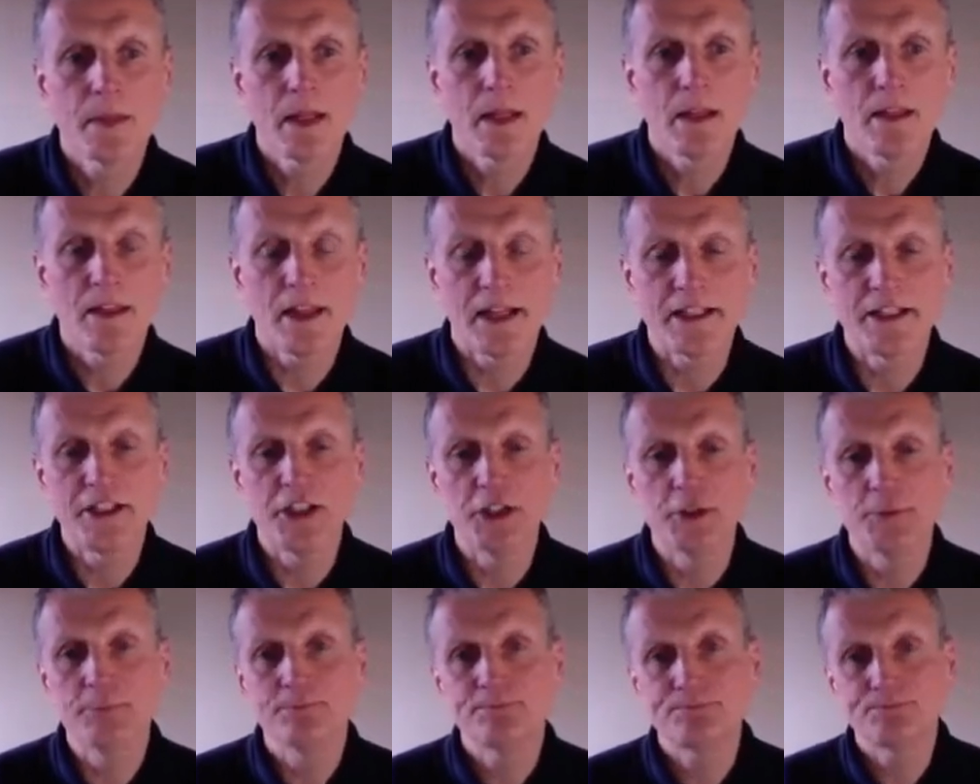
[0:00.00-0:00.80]
Thank
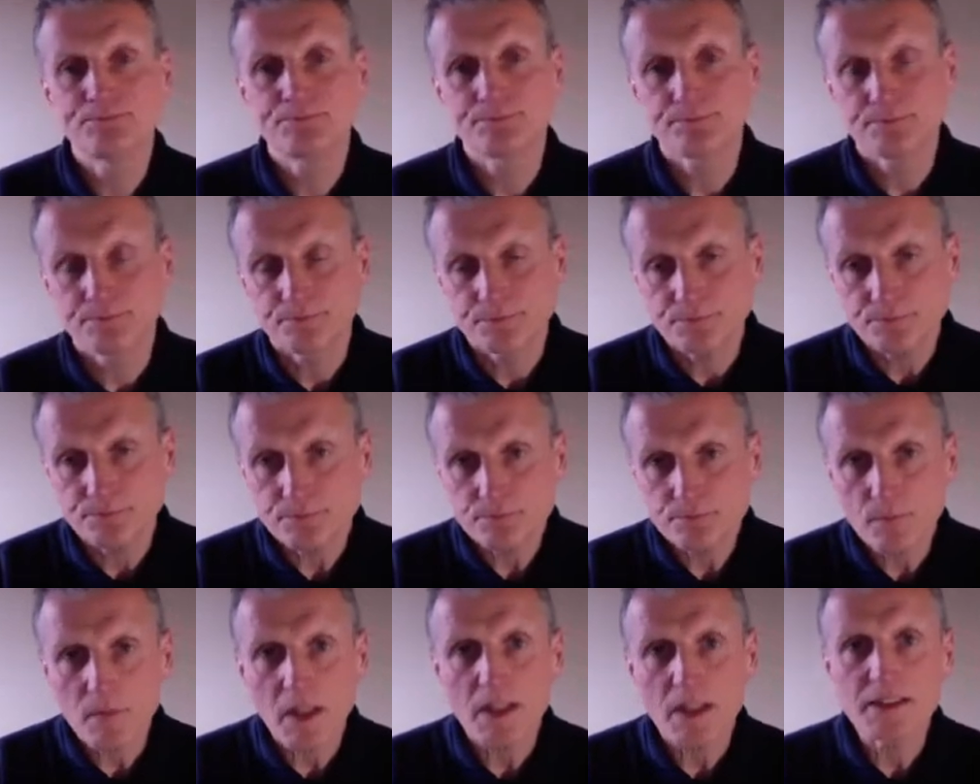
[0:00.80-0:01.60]
you.
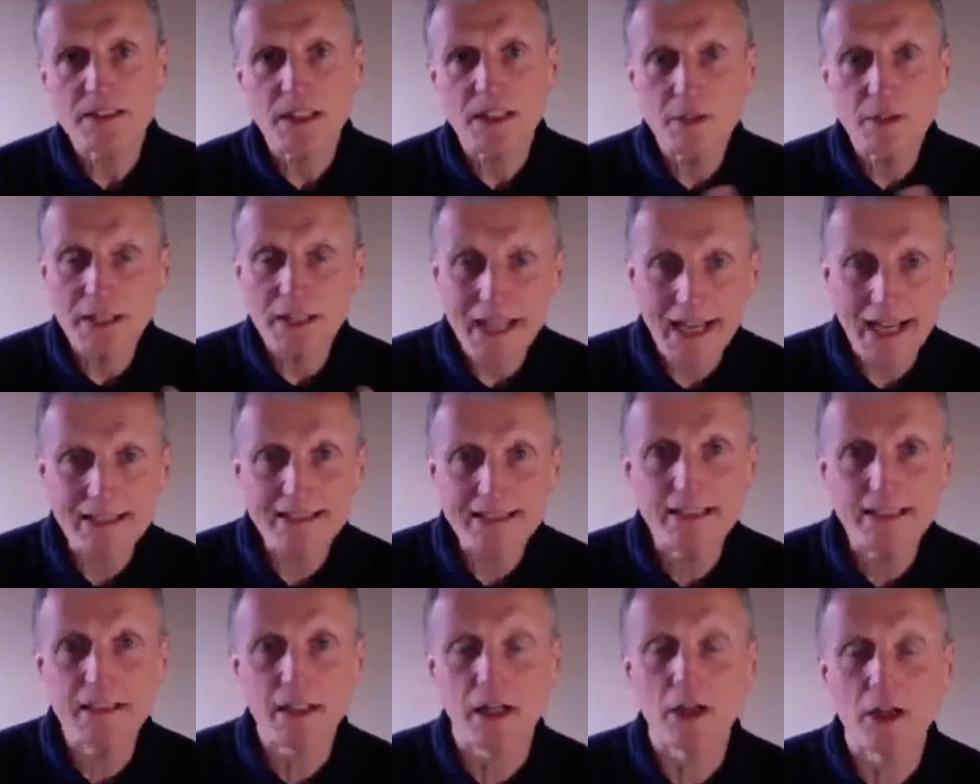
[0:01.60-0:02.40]
So the
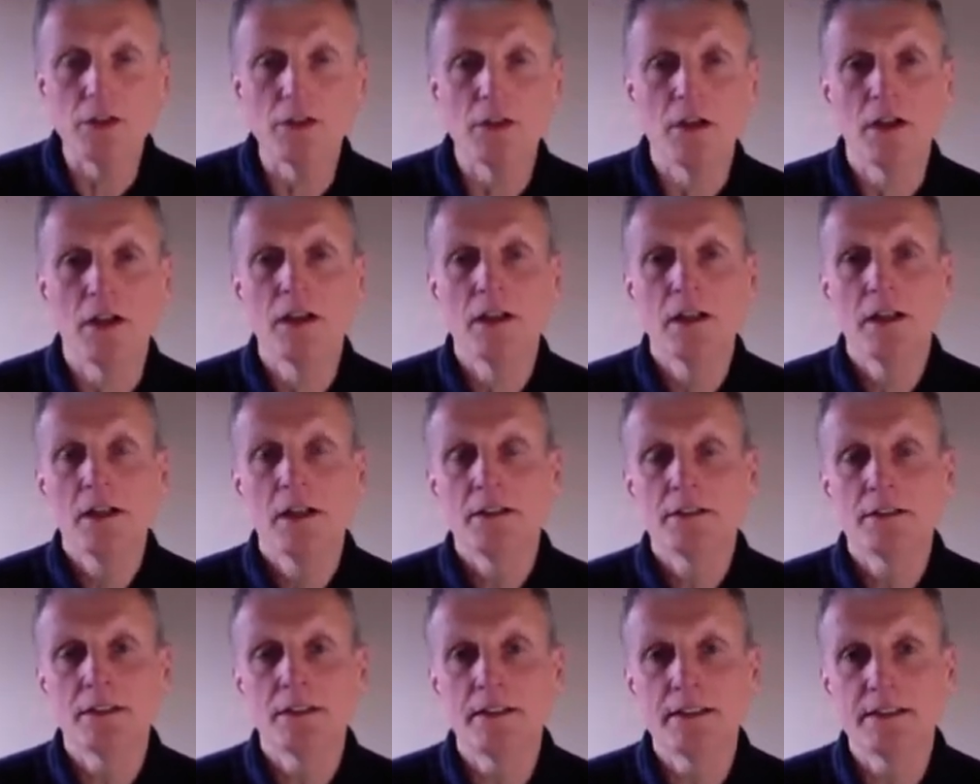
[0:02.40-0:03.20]
antidote
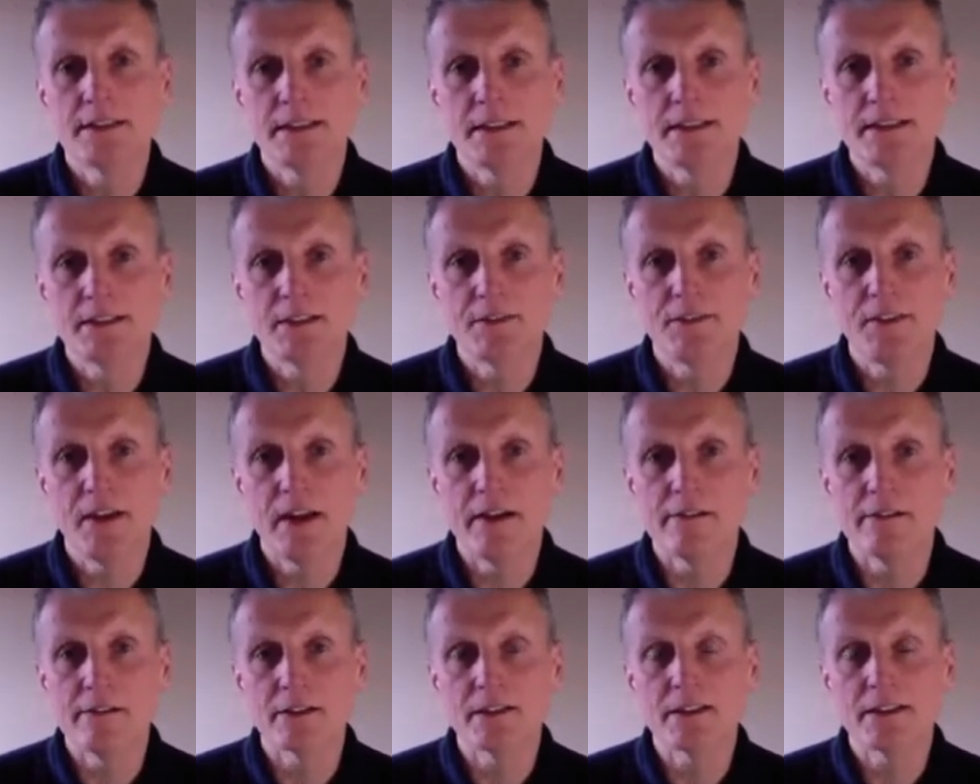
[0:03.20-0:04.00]
to this
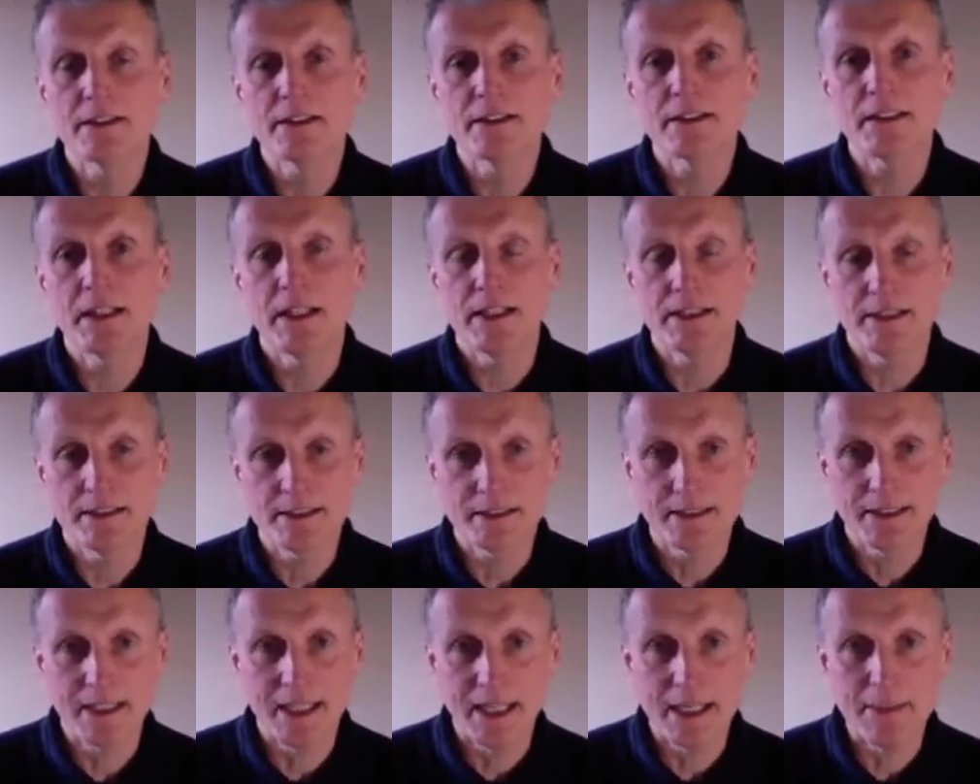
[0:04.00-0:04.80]
interference is
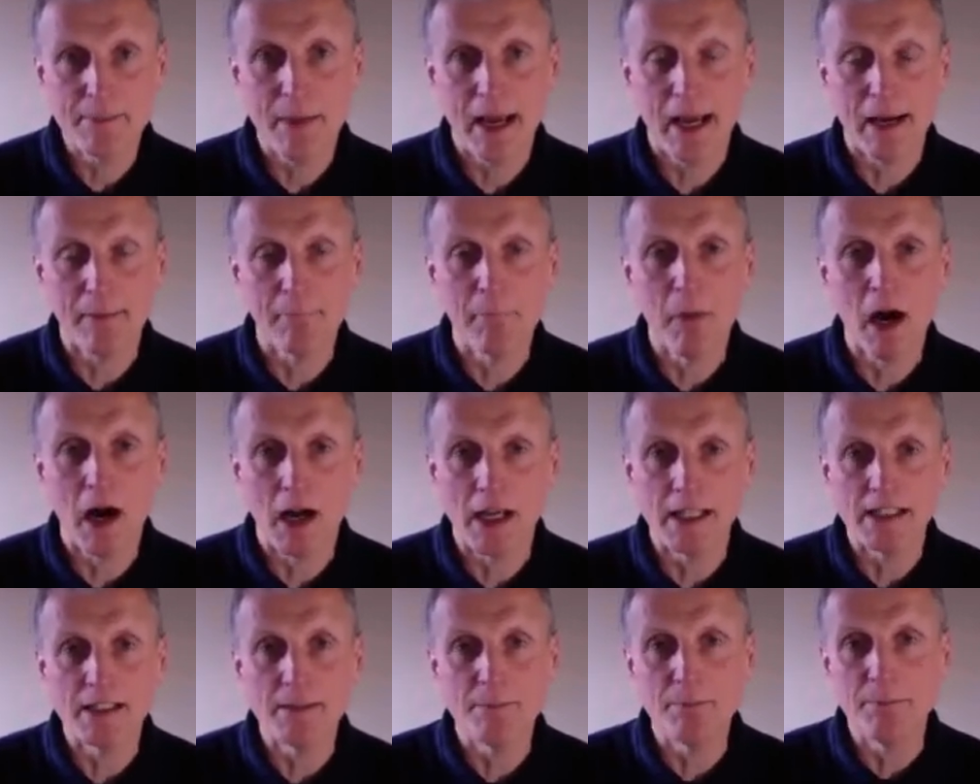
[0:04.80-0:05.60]
to keep our
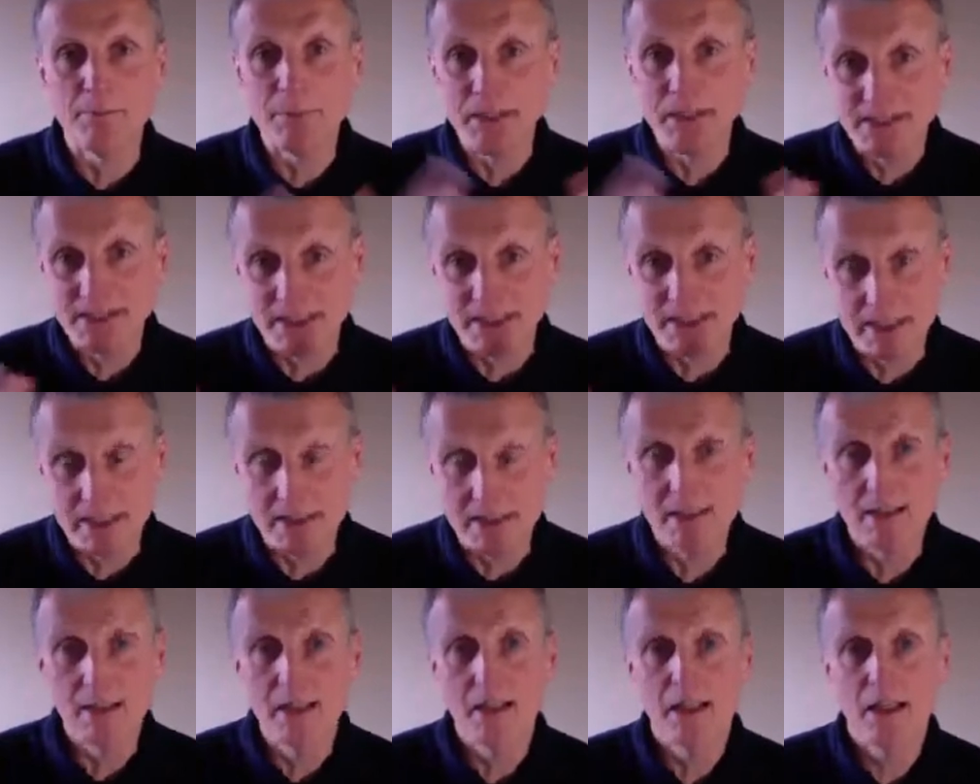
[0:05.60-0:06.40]
mind
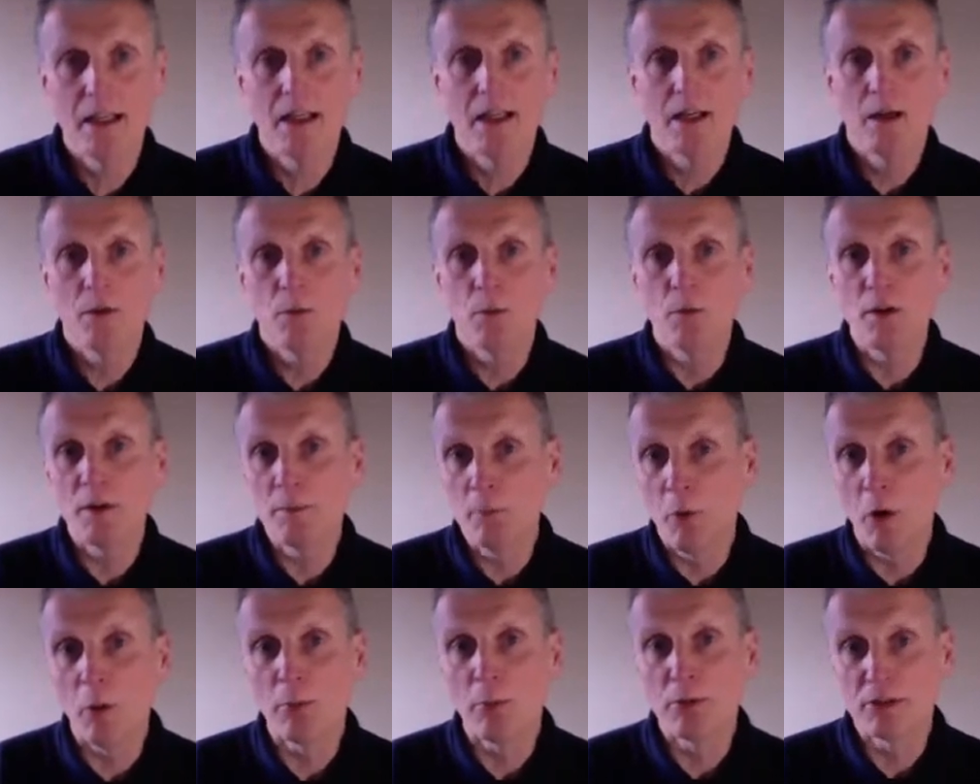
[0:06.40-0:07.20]
busy with
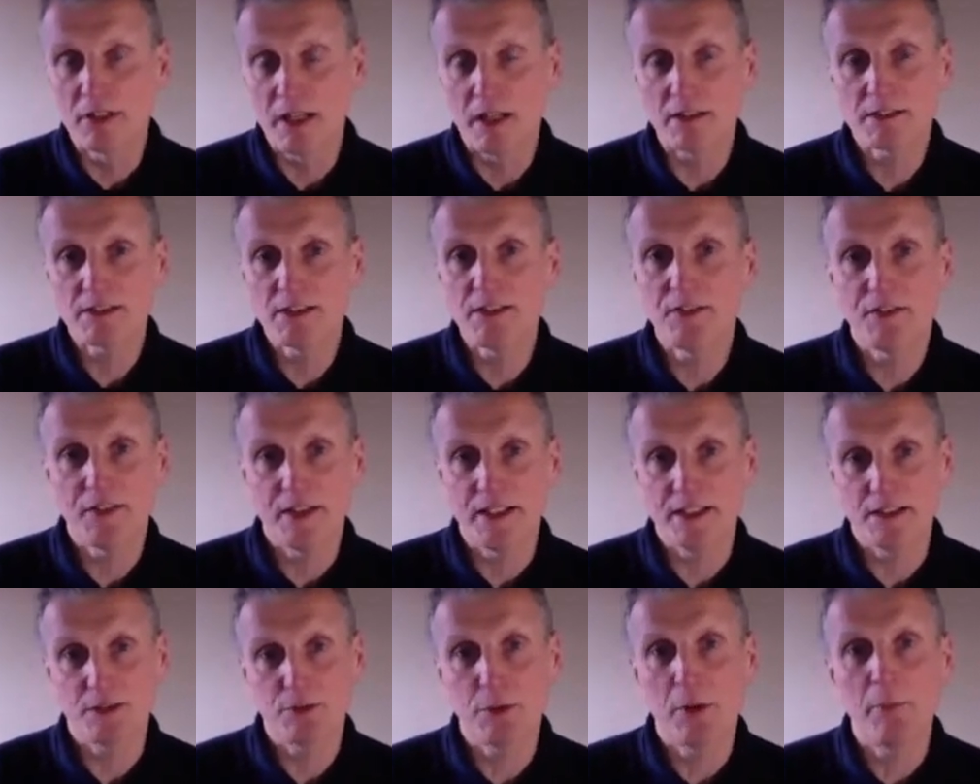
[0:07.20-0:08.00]
more productive things.